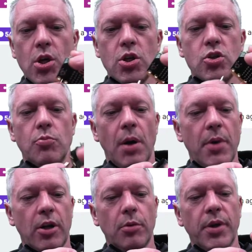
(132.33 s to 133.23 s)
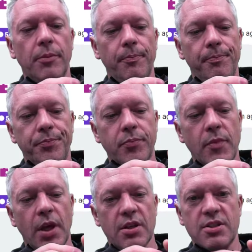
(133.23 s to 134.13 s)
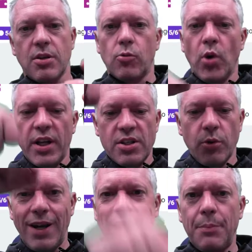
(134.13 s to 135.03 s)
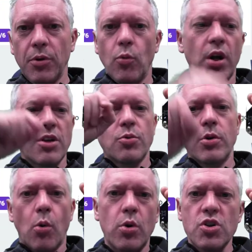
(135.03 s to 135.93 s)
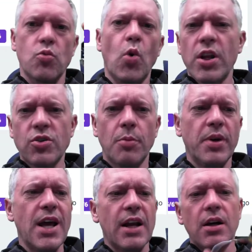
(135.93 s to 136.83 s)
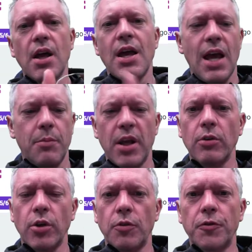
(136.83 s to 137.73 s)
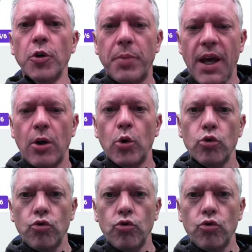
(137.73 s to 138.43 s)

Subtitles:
to my microbit and stuck one into an apple, one into an orange, one into a banana, and made a little fruit piano